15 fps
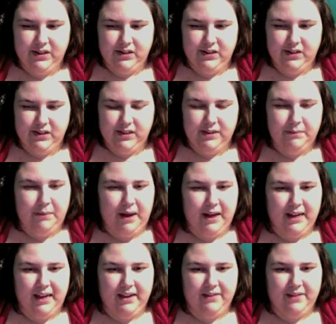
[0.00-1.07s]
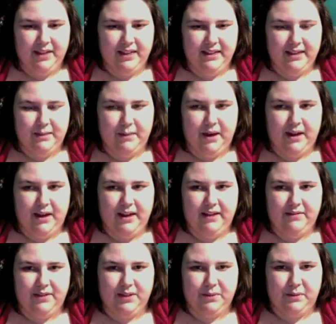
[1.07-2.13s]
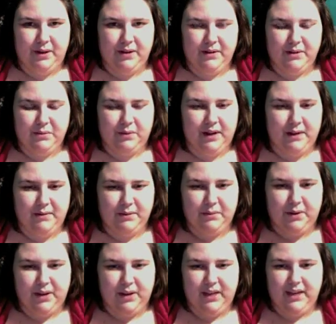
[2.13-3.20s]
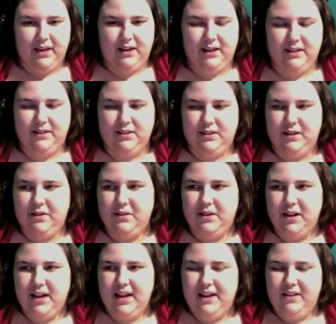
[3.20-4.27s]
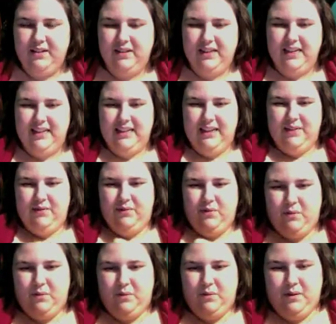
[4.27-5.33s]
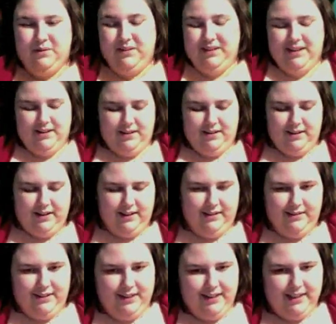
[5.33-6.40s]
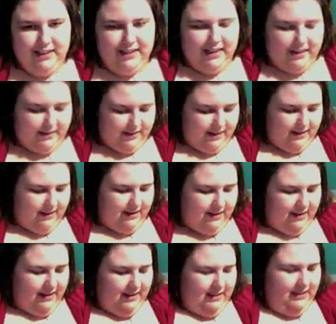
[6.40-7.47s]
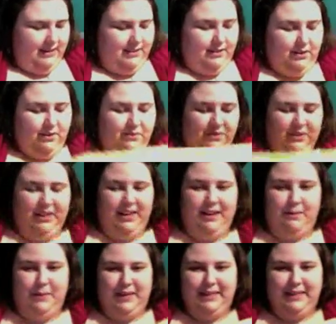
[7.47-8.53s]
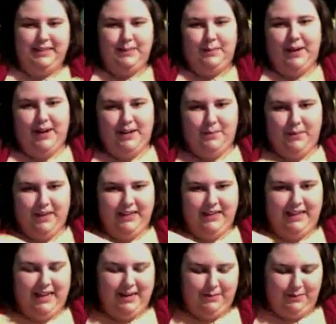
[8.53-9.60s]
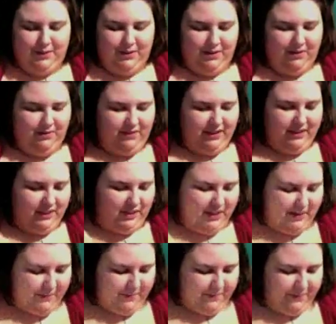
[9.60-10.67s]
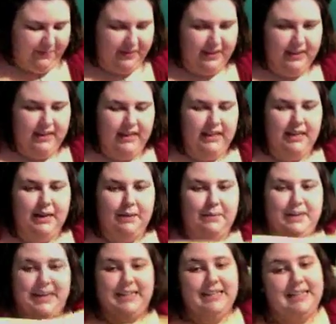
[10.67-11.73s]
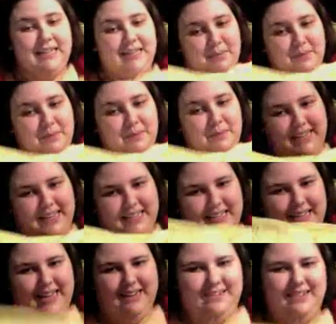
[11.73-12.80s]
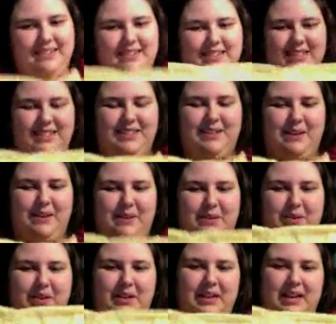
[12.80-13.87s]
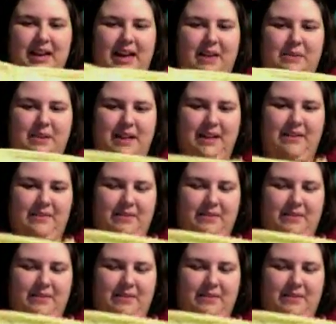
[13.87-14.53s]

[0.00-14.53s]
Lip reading: body of it. The body of the sweater is what I was working on, so I only got like 4 rows done on it. Didn't get that done. So hopefully I'll be inspired to pick that up soon and finish it. But I did get the blanket done, so I will have a